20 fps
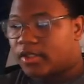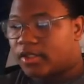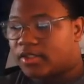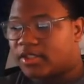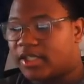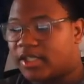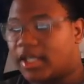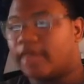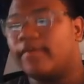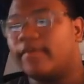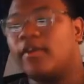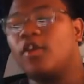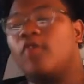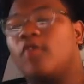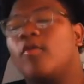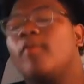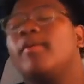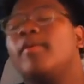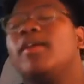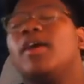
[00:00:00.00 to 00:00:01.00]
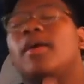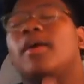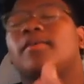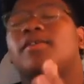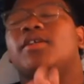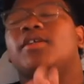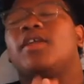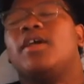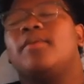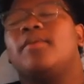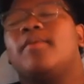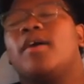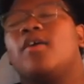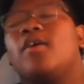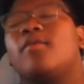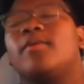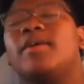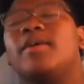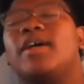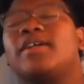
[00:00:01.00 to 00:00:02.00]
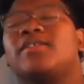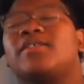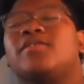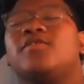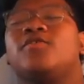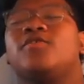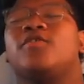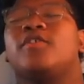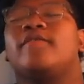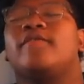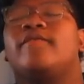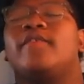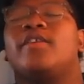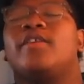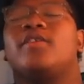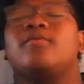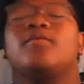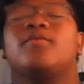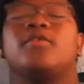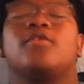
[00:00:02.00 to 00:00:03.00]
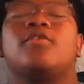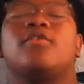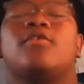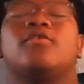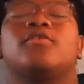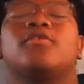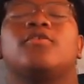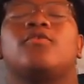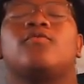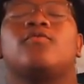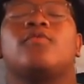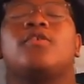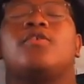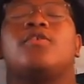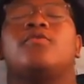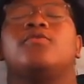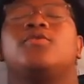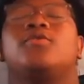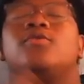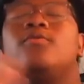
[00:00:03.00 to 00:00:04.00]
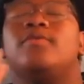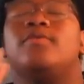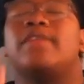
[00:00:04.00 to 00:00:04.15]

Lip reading: Second video will be out today, man. Hope you guys enjoyed this video. We are on the road to